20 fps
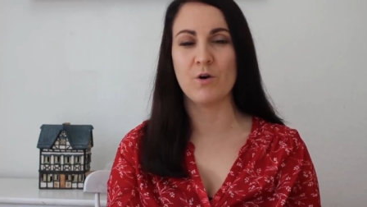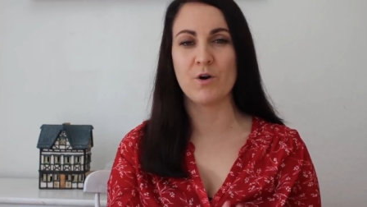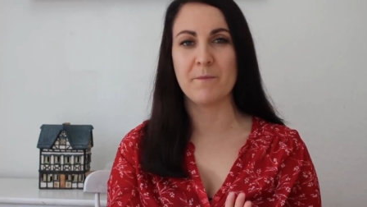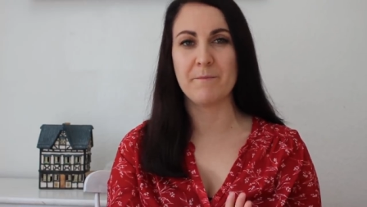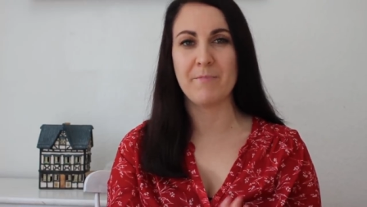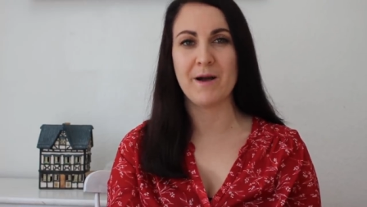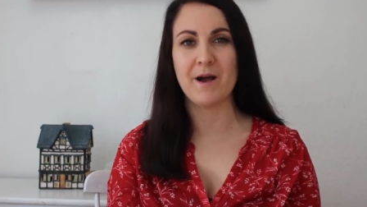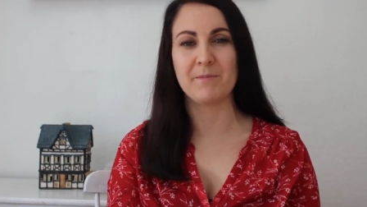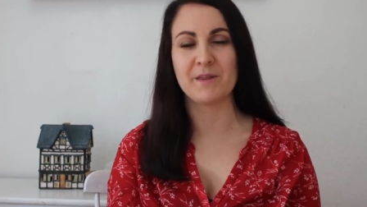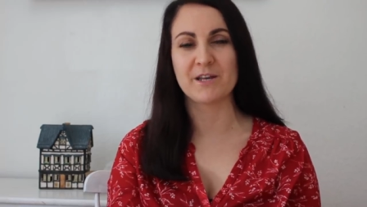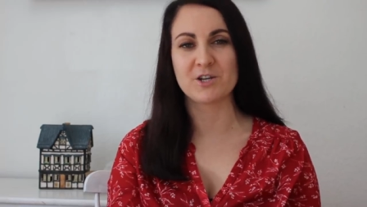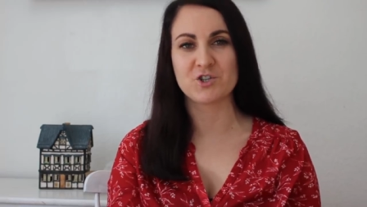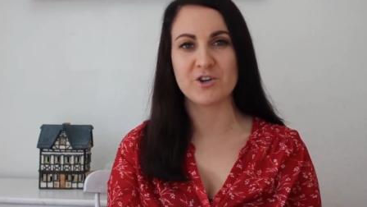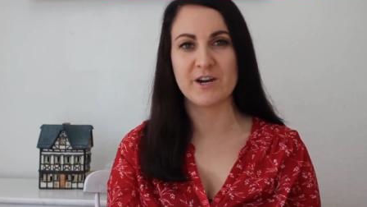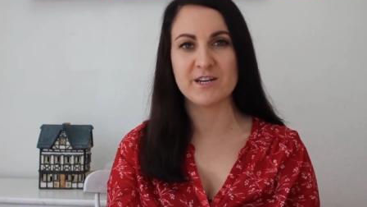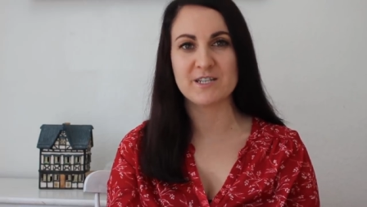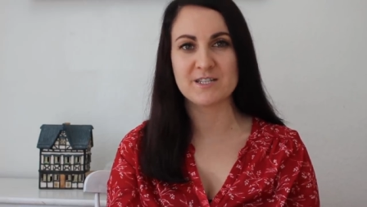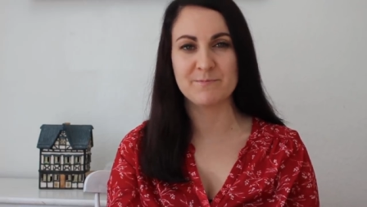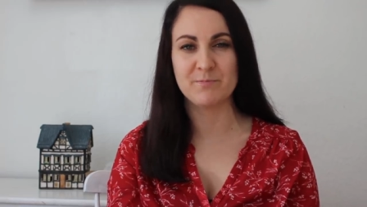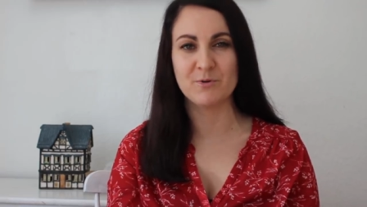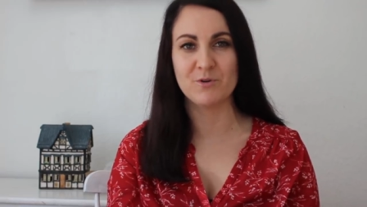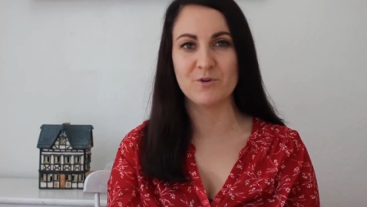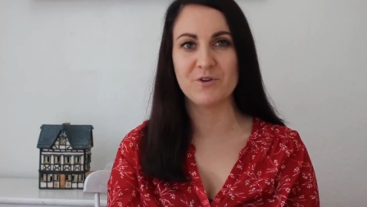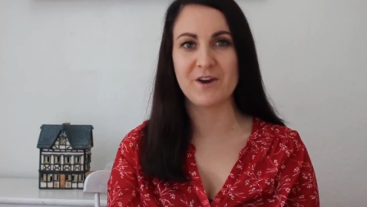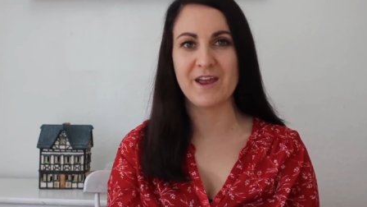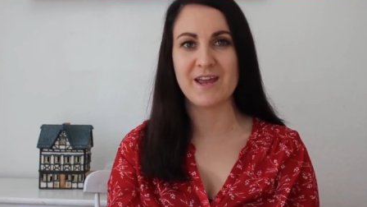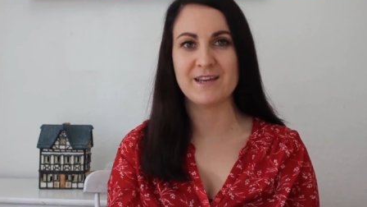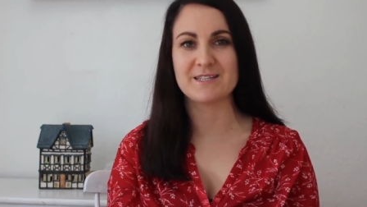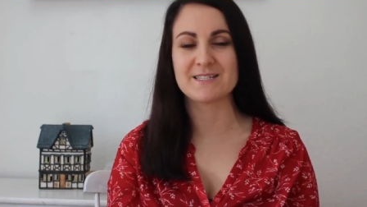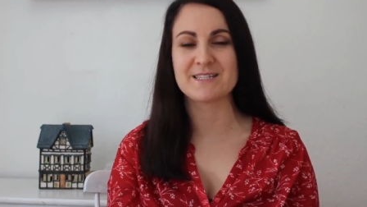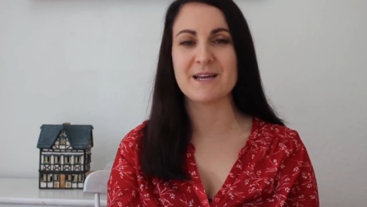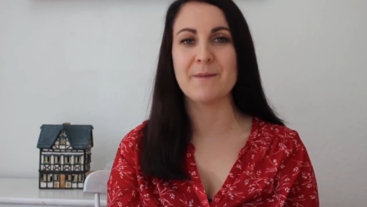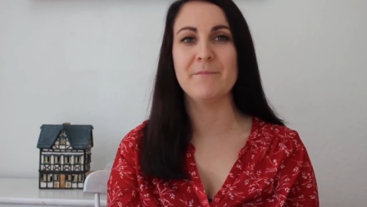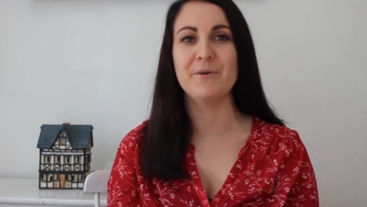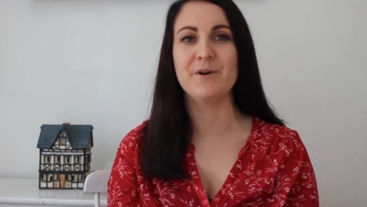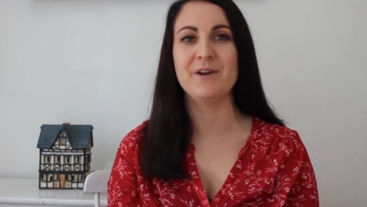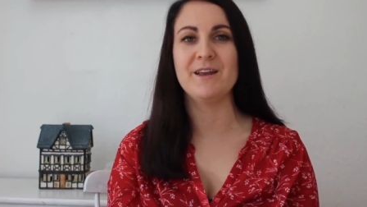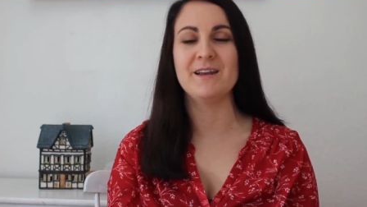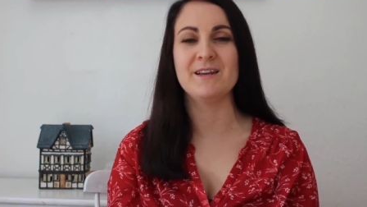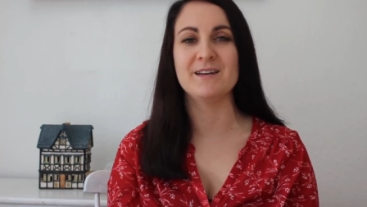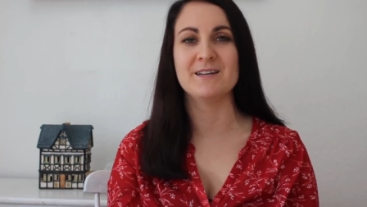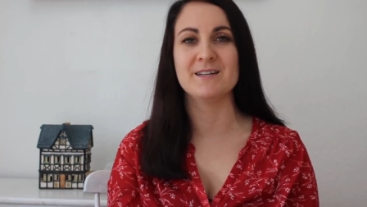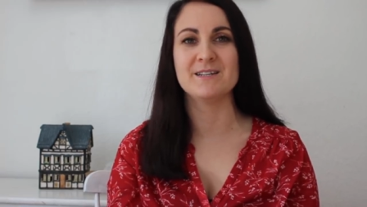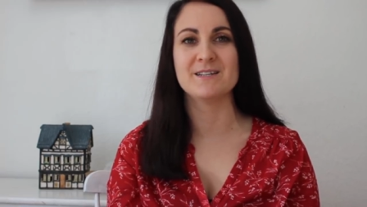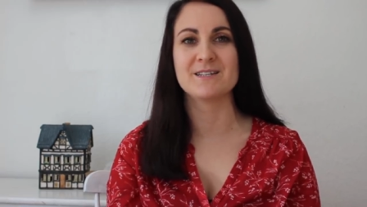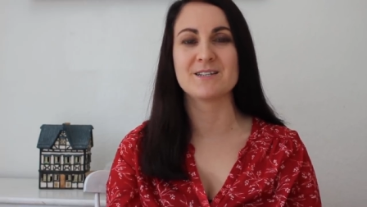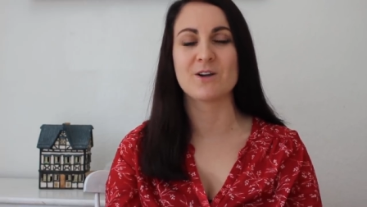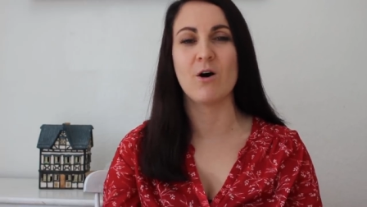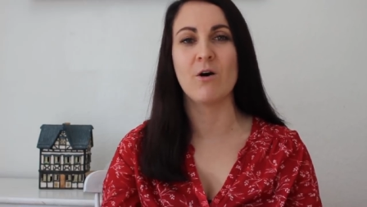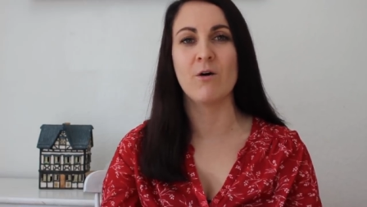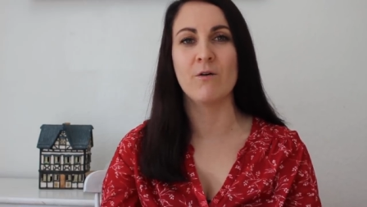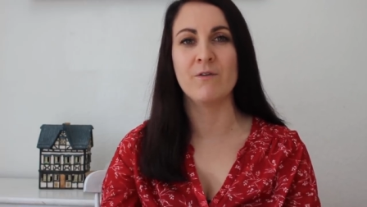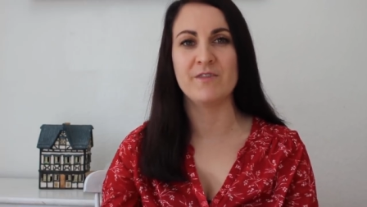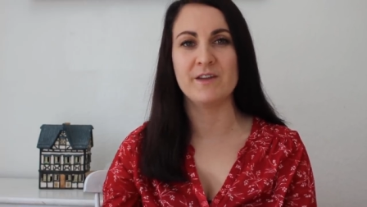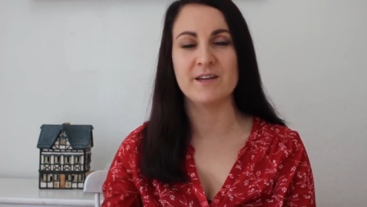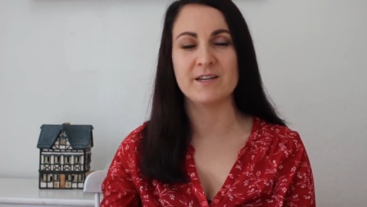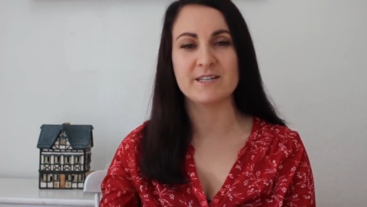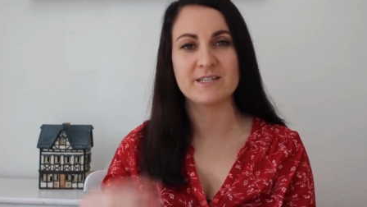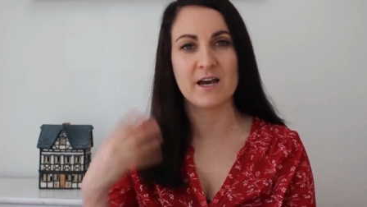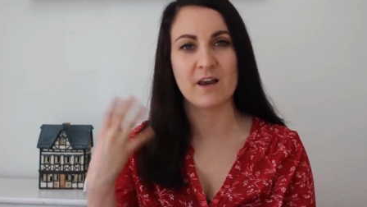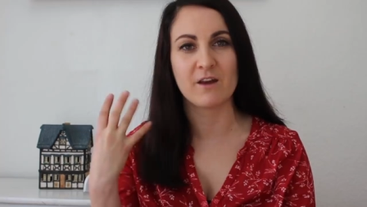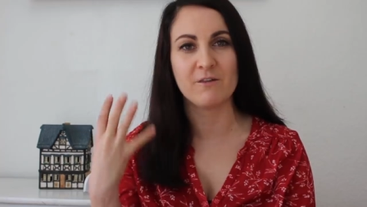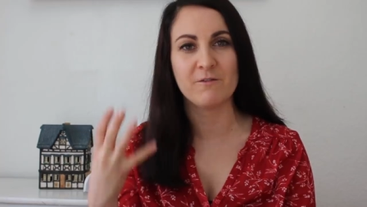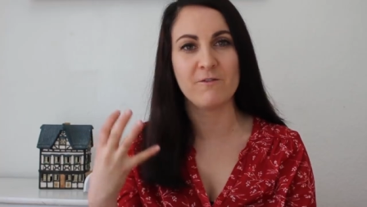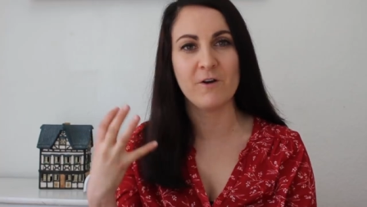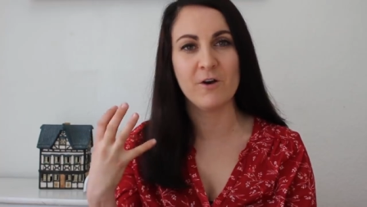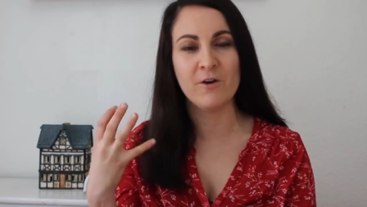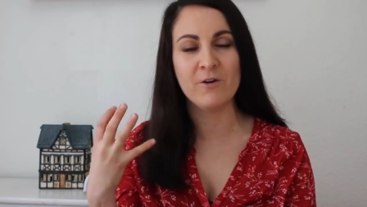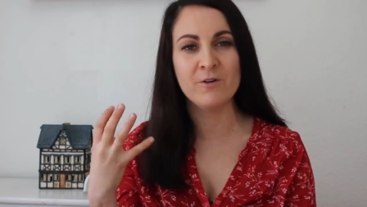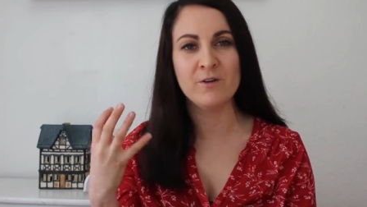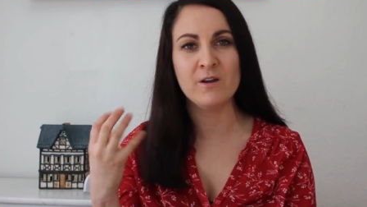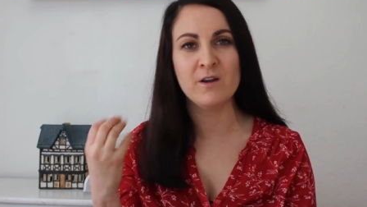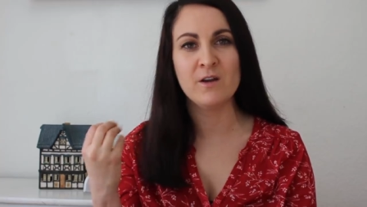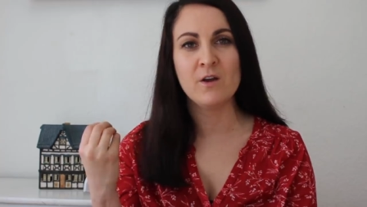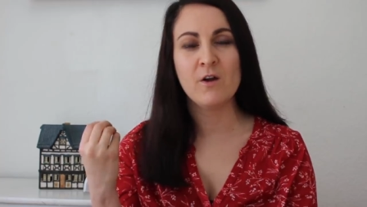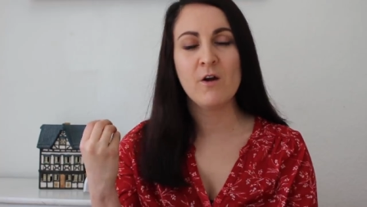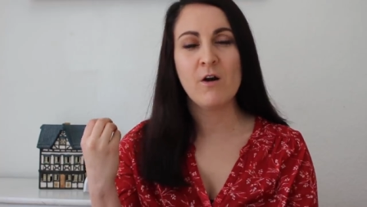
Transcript: on public public transport and somebody is on their telephone,